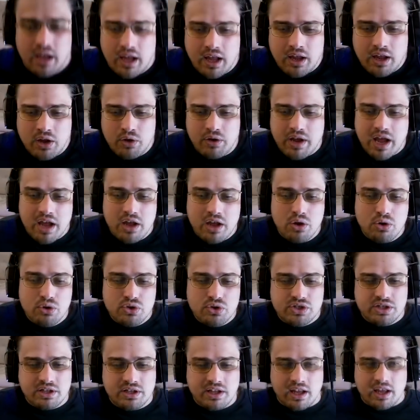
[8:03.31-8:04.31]
you can
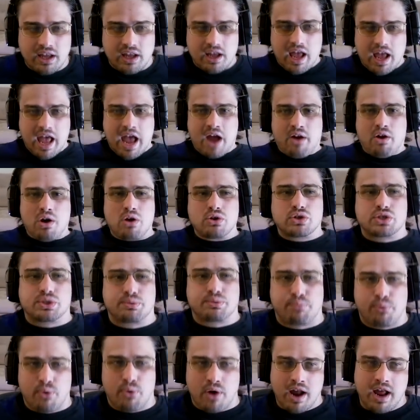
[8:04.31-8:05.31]
use the arrow
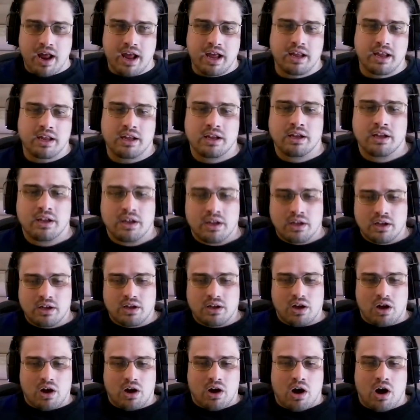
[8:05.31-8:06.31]
spray
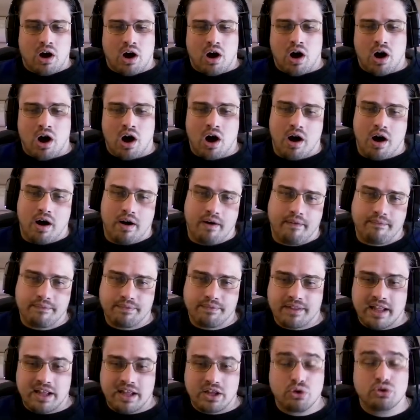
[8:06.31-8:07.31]

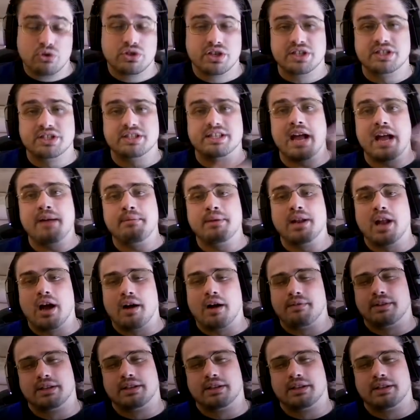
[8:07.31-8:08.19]
that uses stamina.